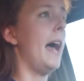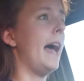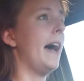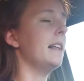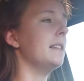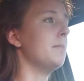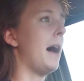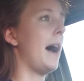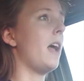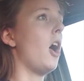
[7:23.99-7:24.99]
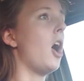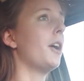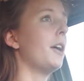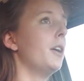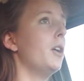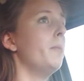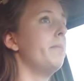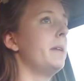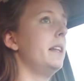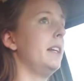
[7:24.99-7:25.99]
and my heart
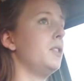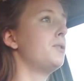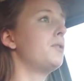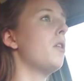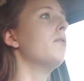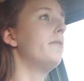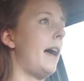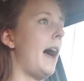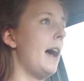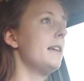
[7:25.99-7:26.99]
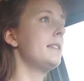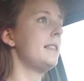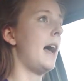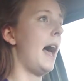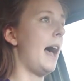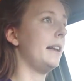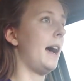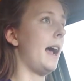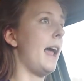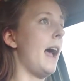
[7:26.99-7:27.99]
beating so fast that at
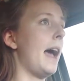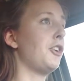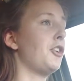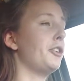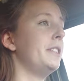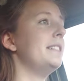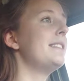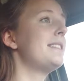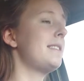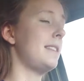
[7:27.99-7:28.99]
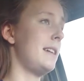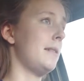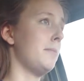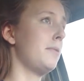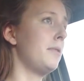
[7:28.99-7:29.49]
night I couldn't sleep